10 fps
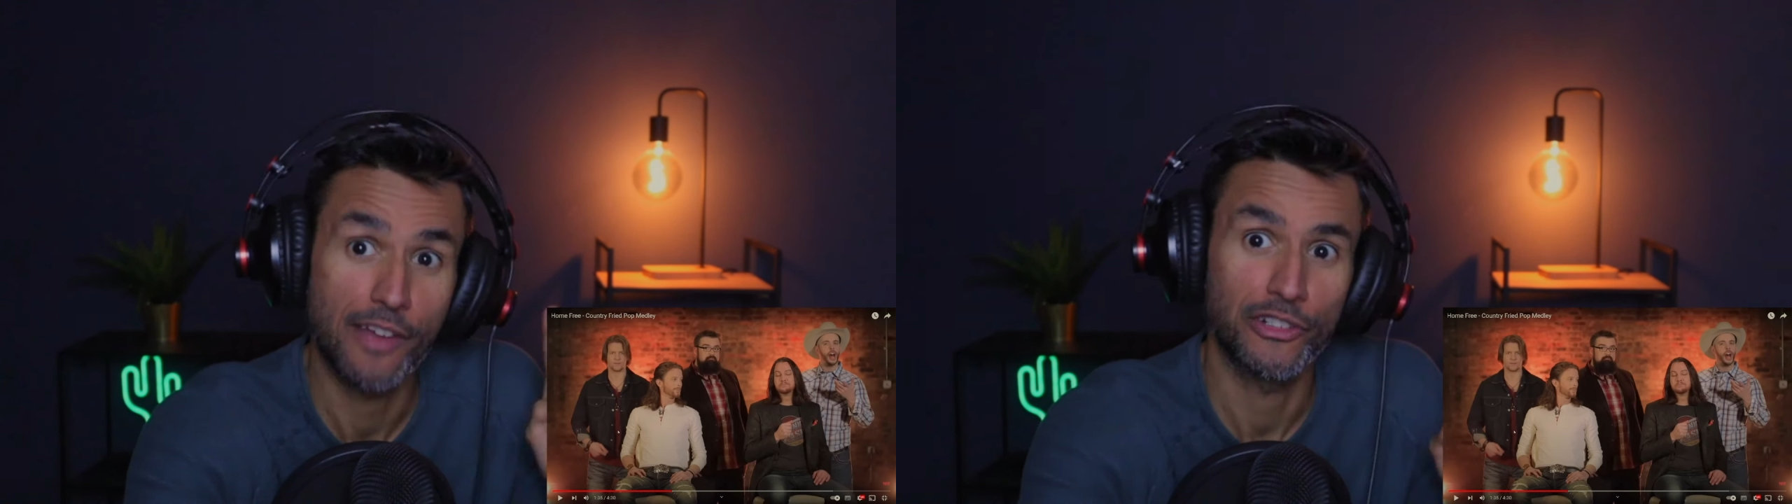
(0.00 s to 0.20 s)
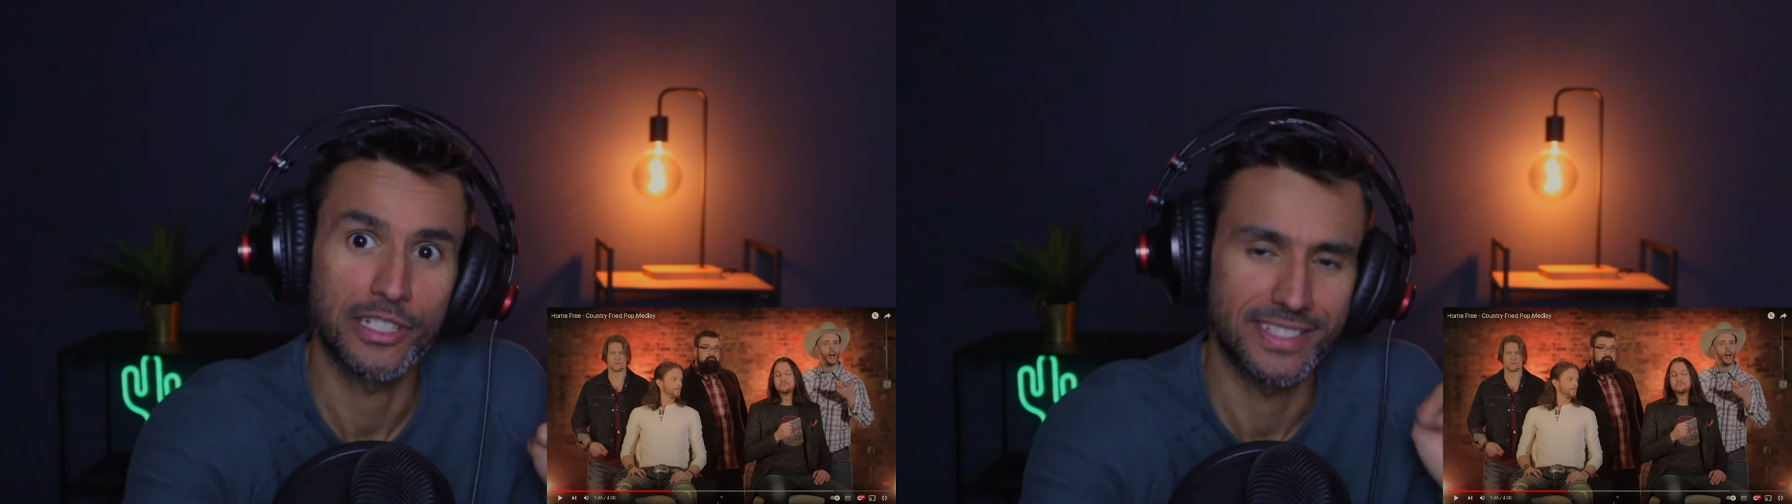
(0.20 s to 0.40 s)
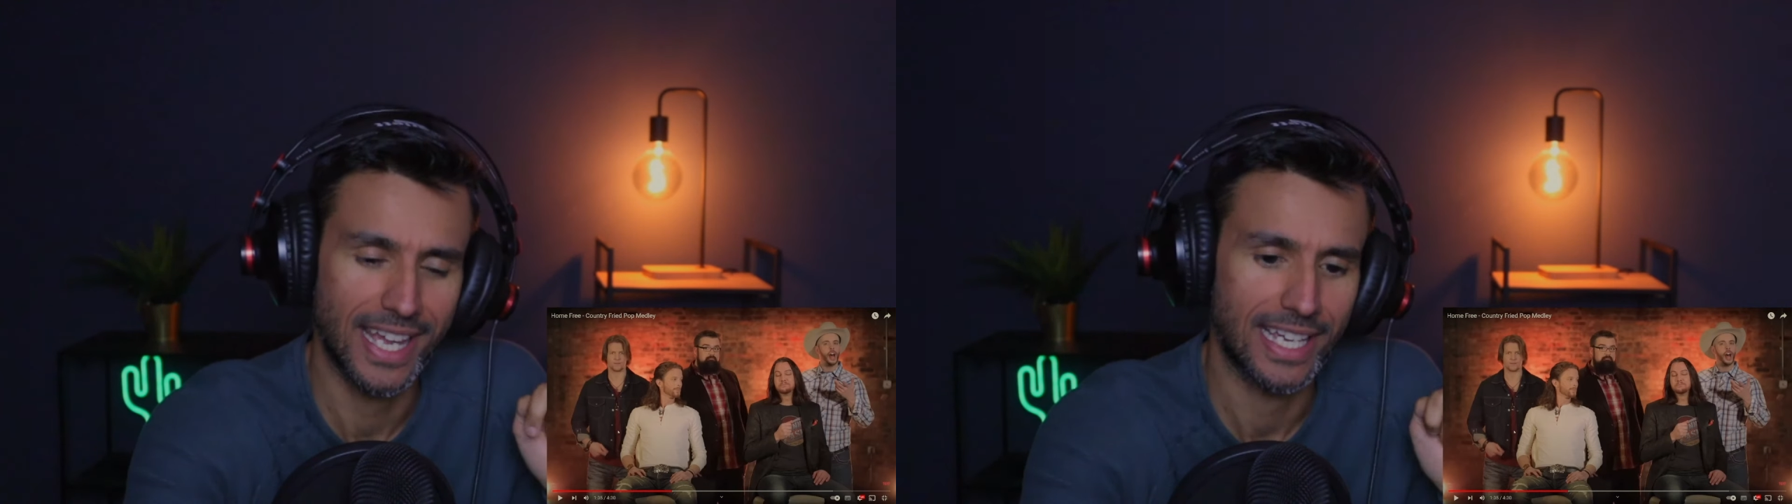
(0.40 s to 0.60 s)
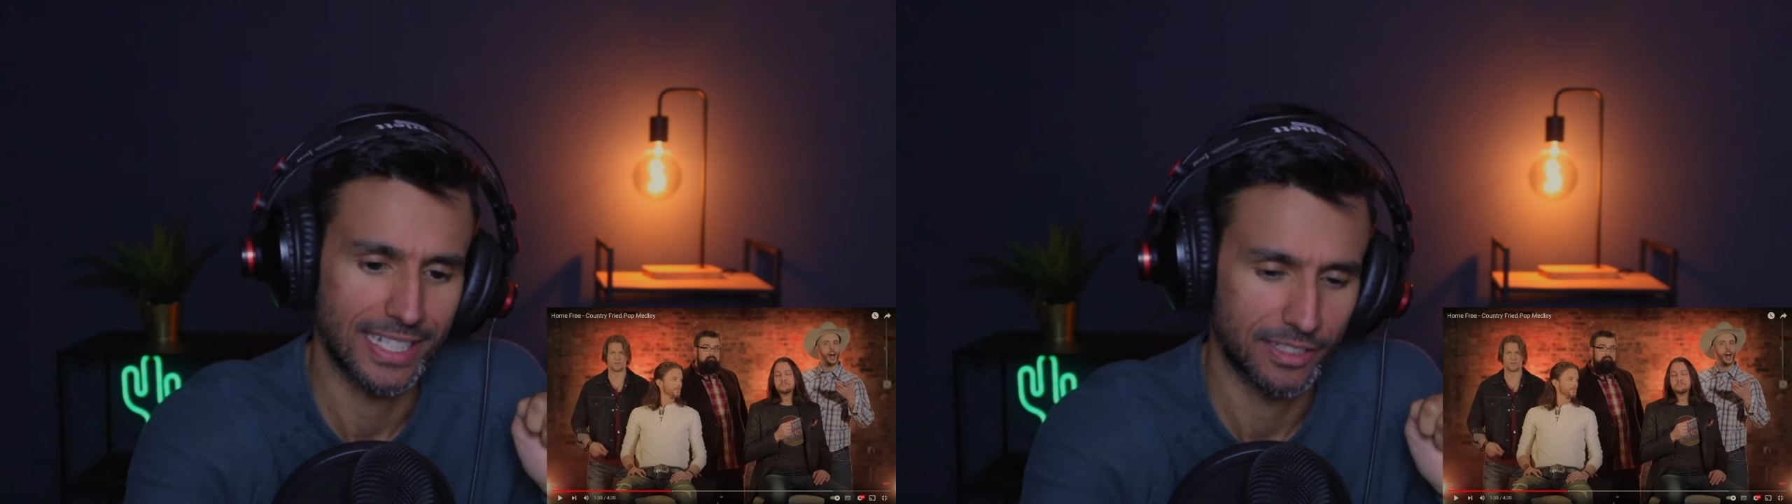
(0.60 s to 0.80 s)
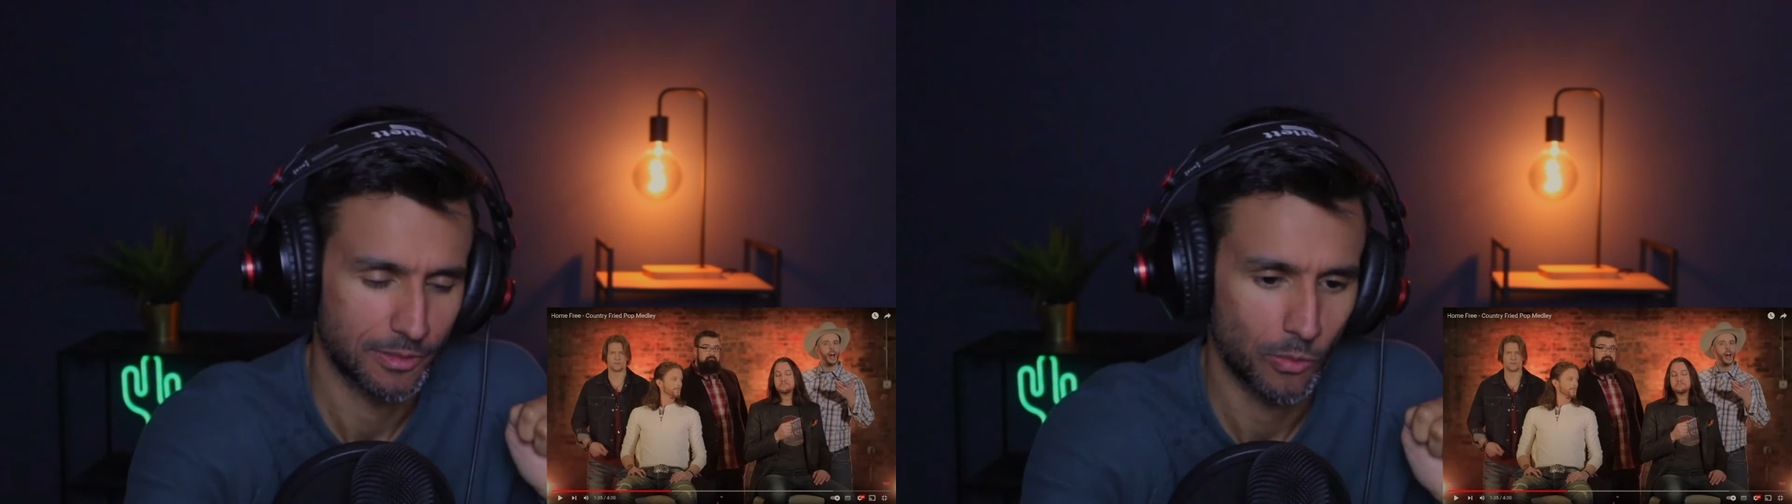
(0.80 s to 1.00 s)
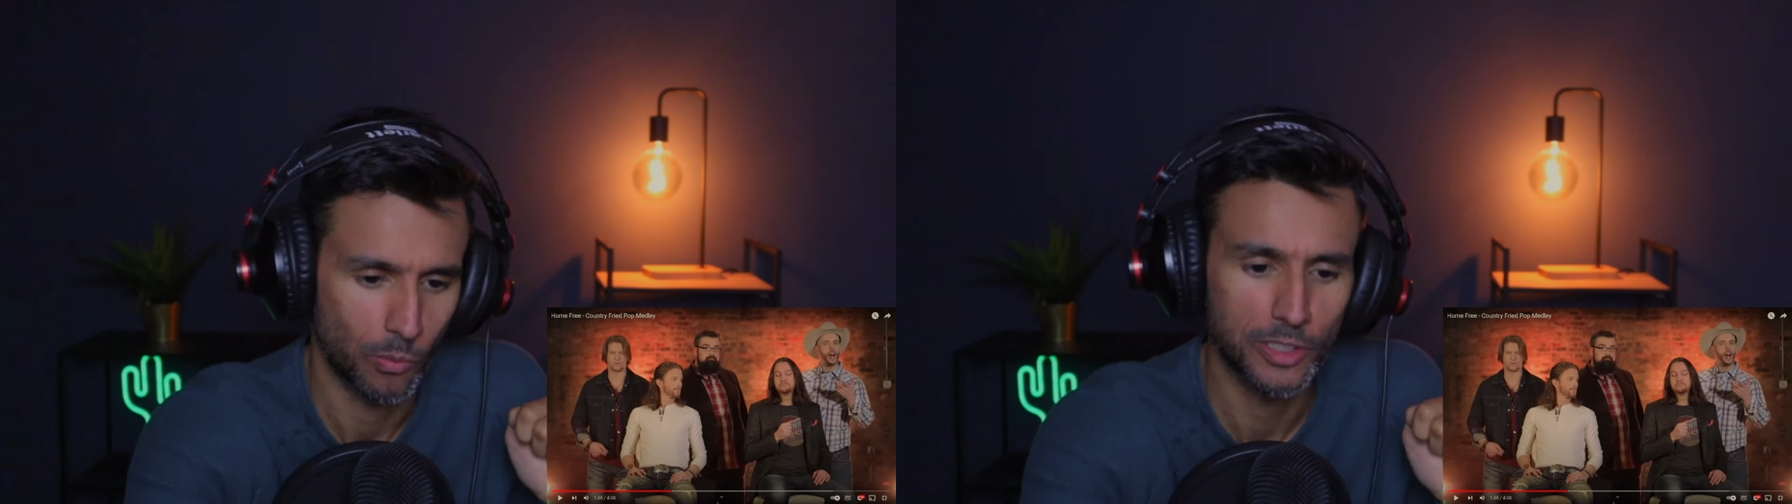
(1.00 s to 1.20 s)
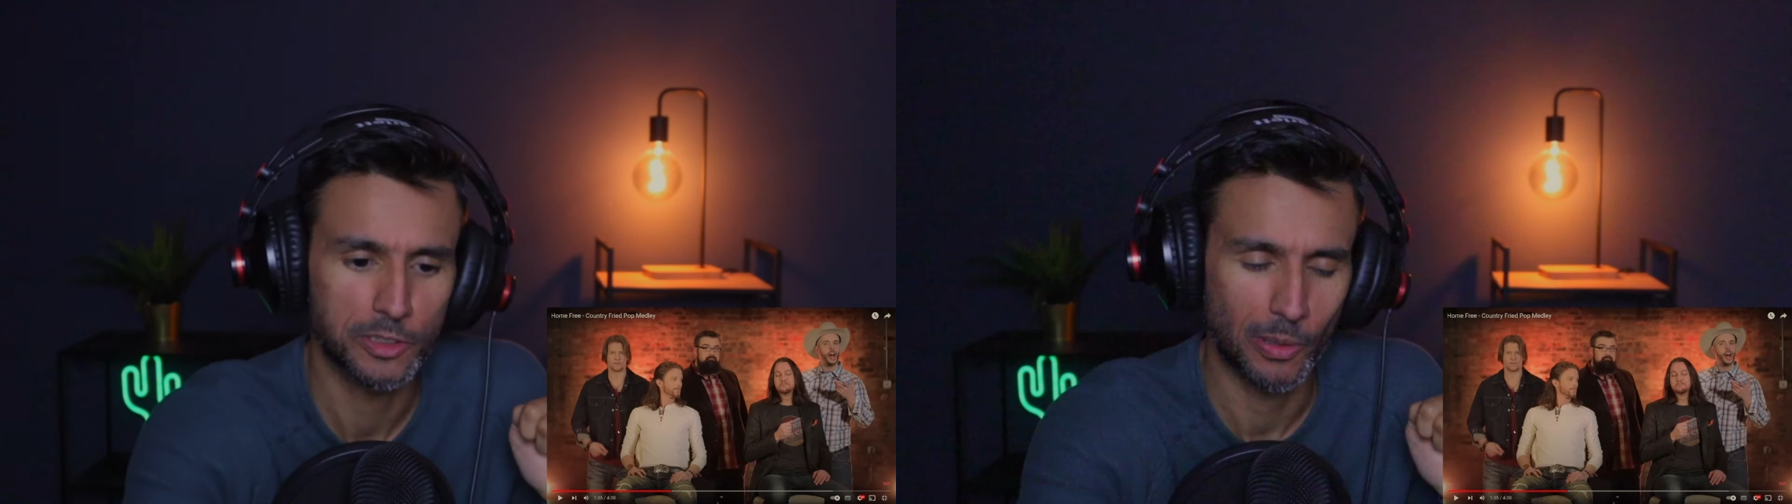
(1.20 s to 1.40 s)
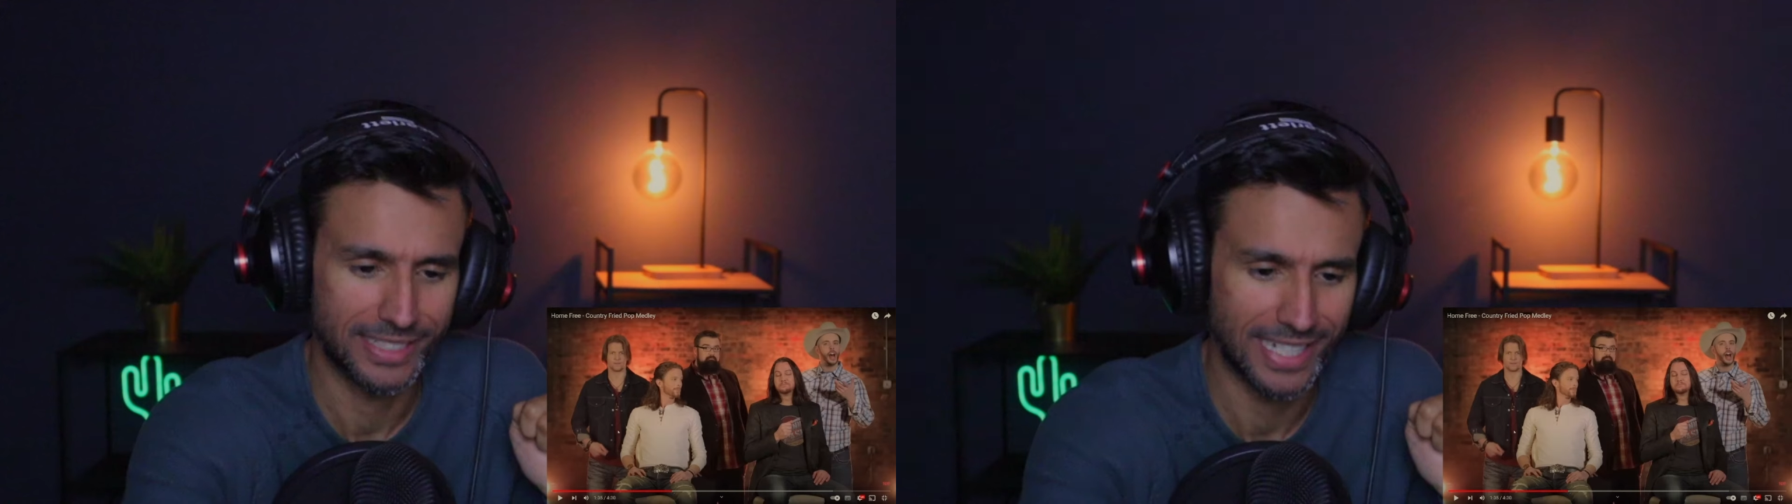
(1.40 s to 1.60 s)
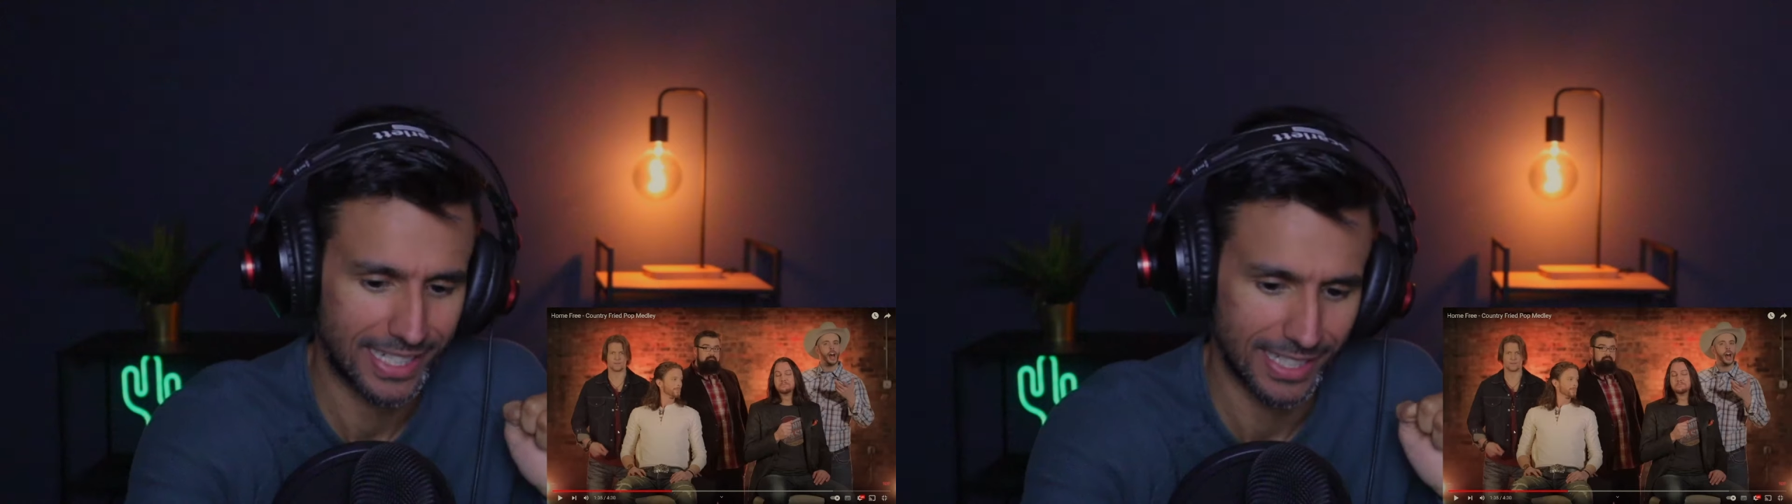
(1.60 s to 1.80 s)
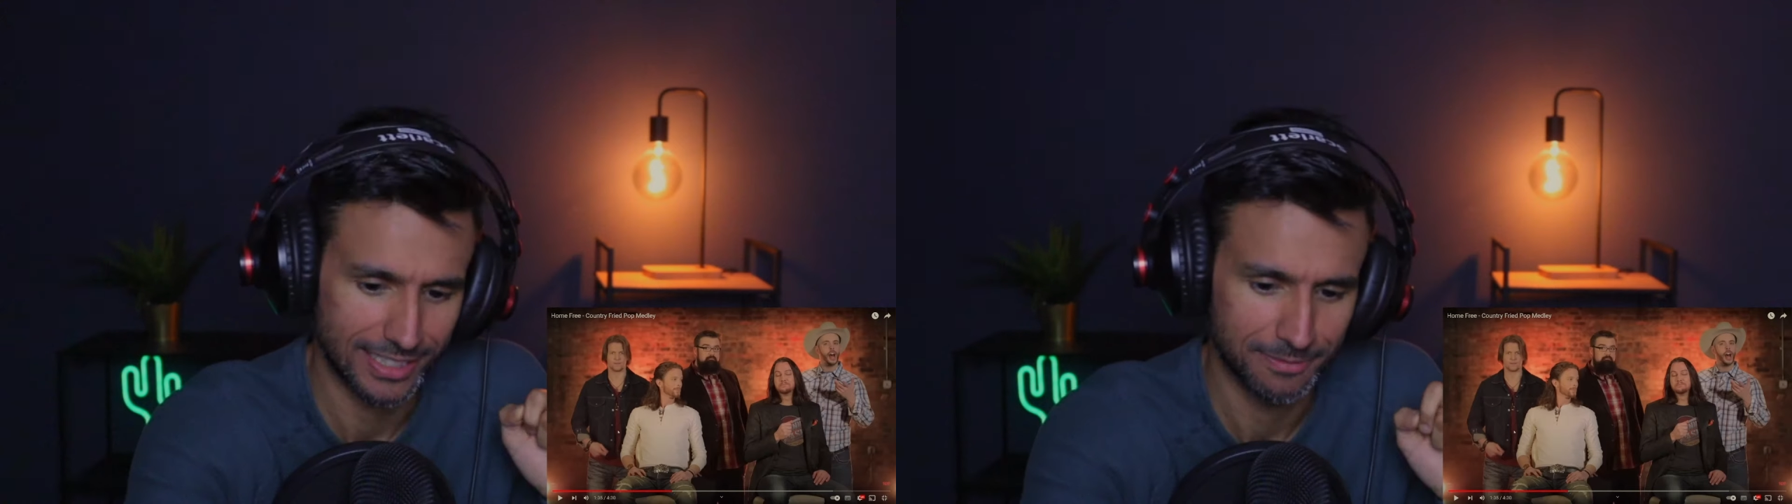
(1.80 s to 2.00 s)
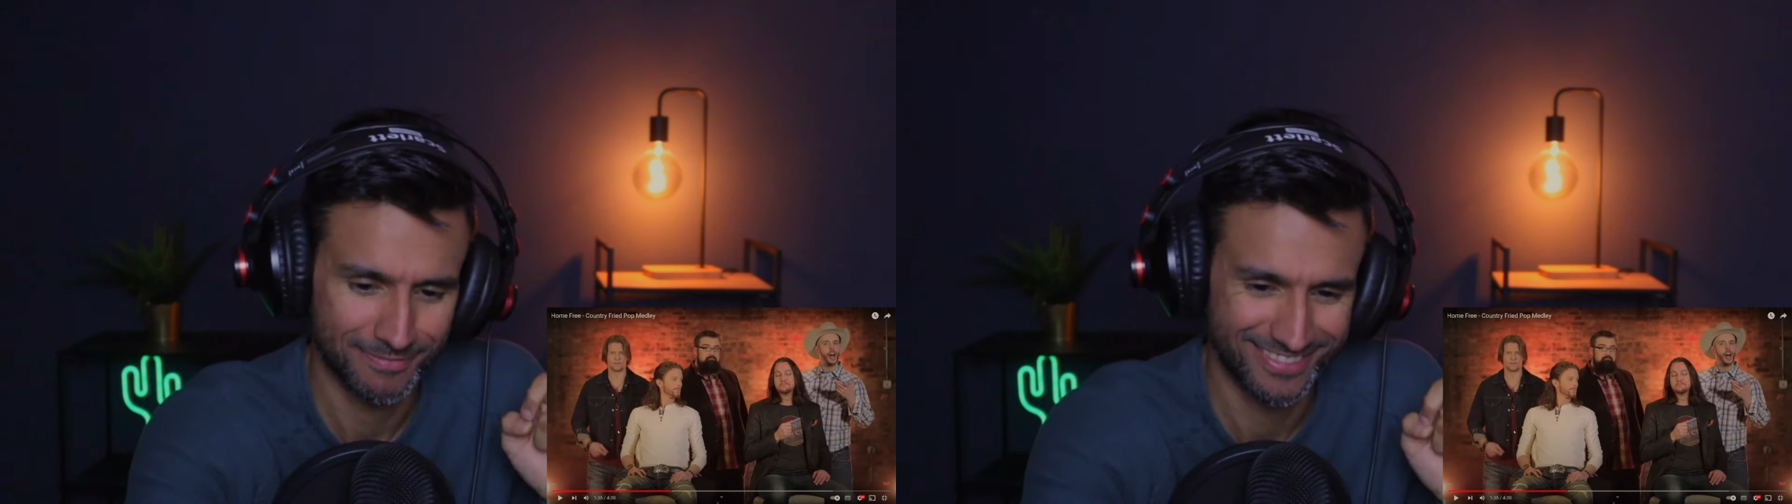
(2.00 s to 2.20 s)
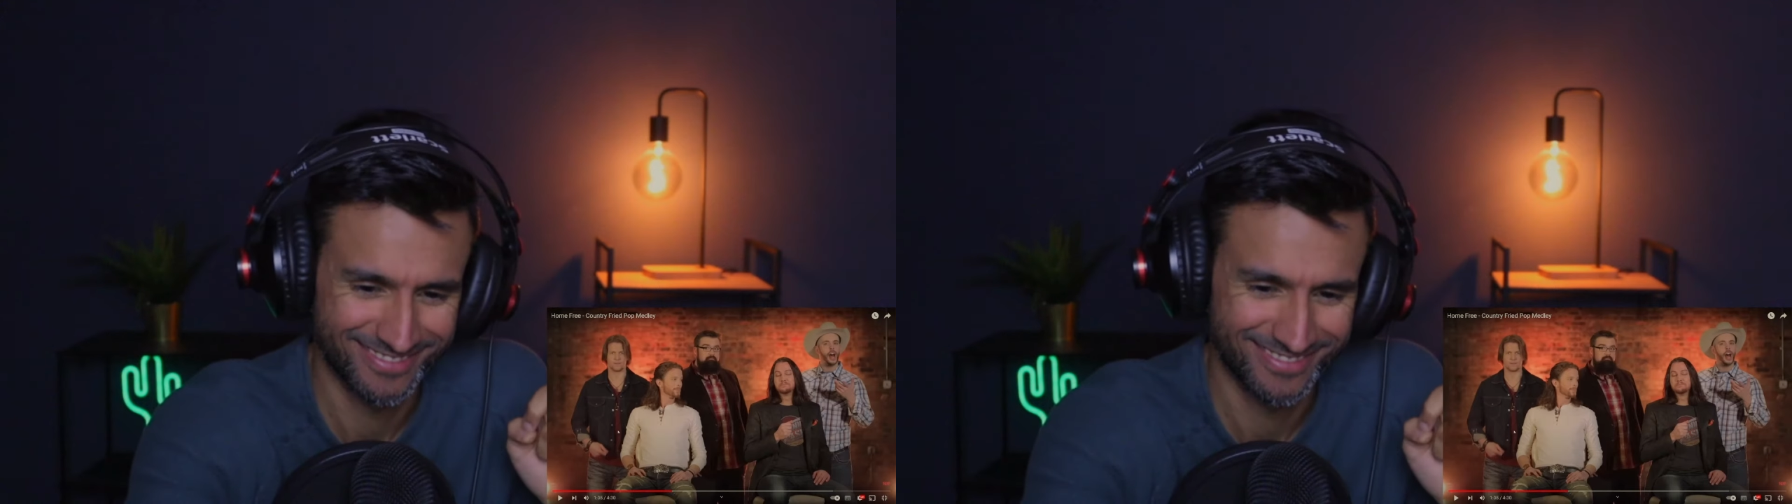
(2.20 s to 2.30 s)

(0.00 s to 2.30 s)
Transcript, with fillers: every decade, once per decade.